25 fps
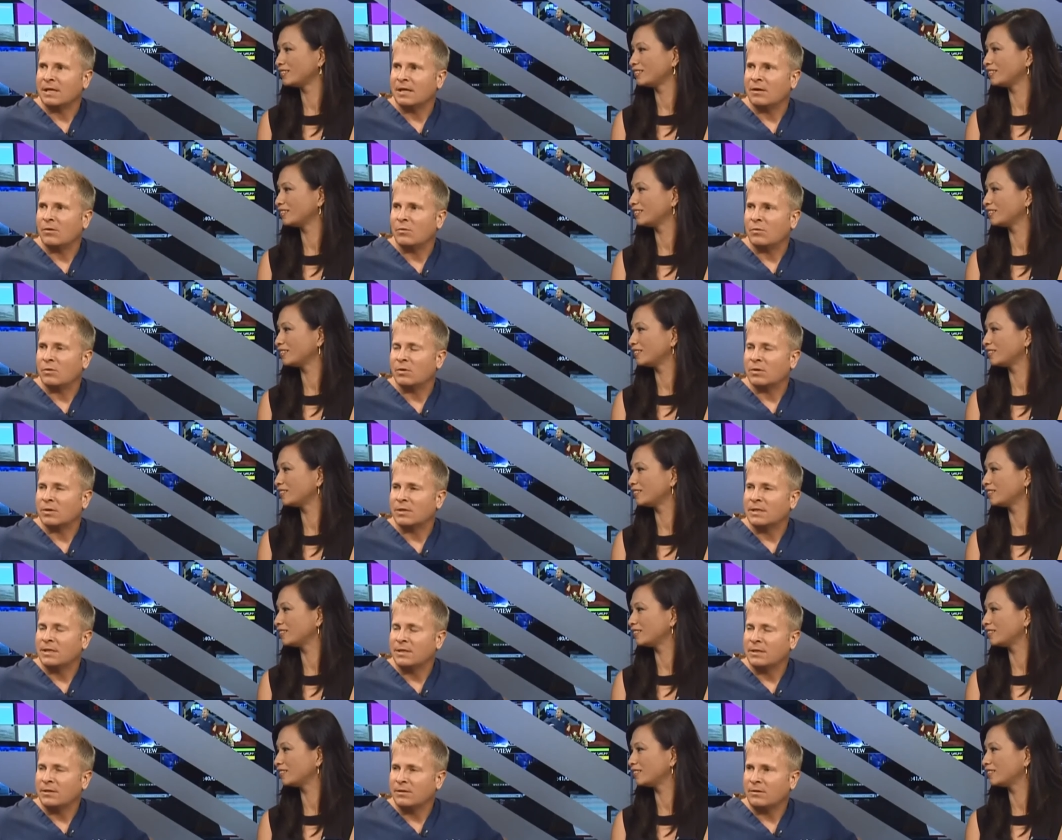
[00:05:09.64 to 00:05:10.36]
Speaker 1: uh, will
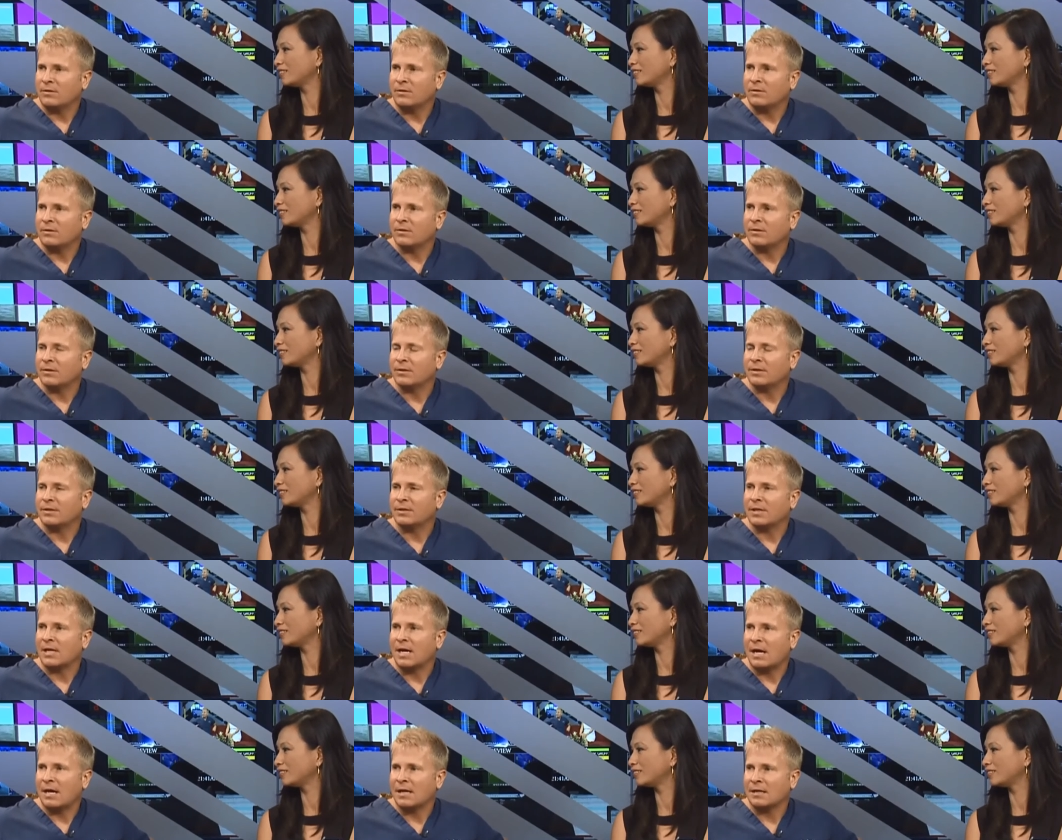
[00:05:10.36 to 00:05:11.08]
kill the
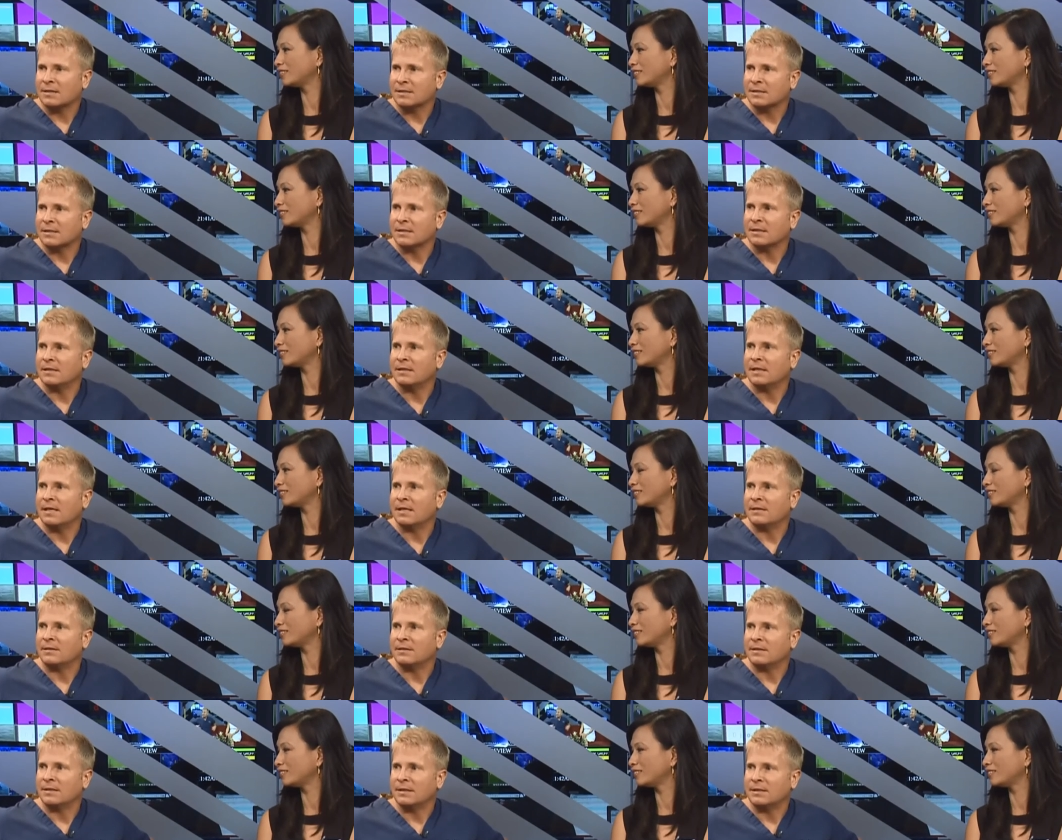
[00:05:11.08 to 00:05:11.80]
toxin
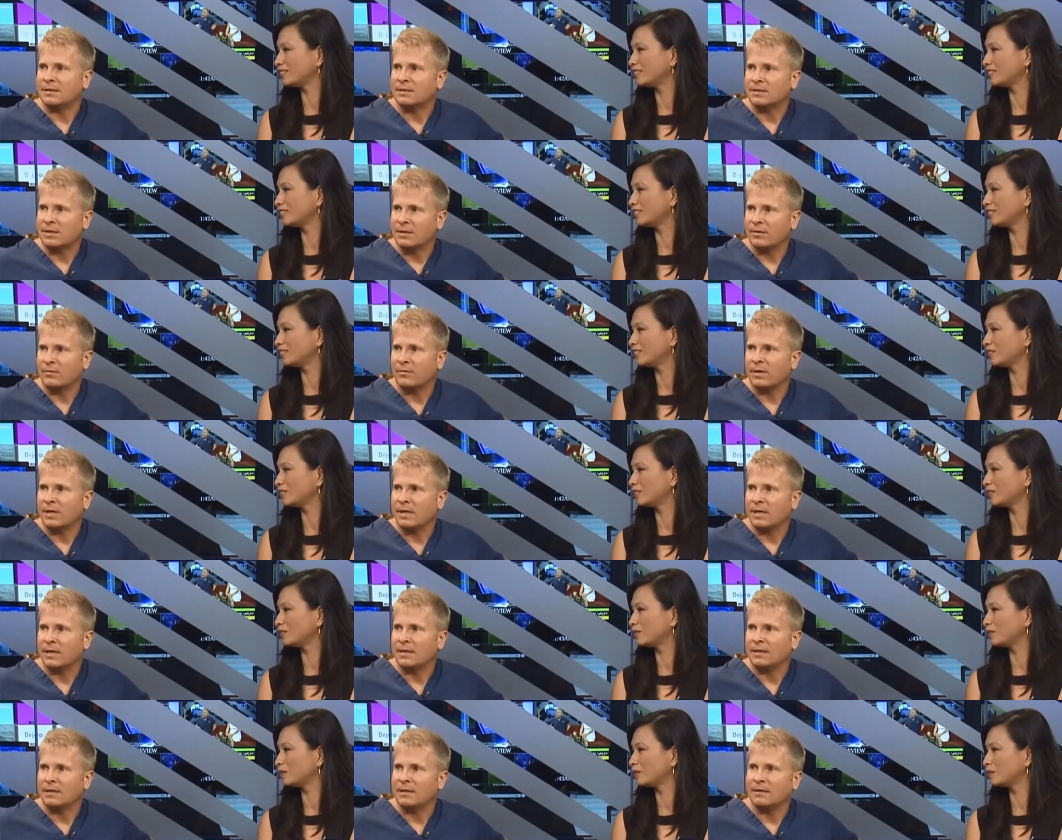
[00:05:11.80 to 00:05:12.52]
that the
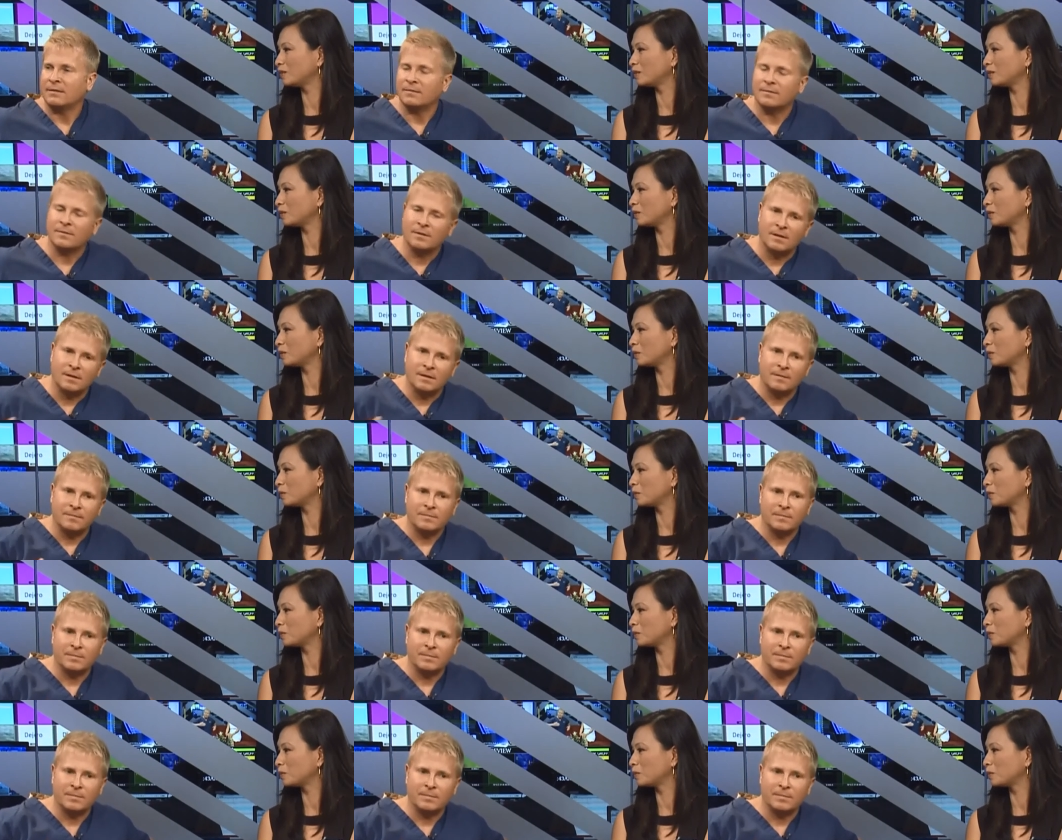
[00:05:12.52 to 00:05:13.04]
stingray uh,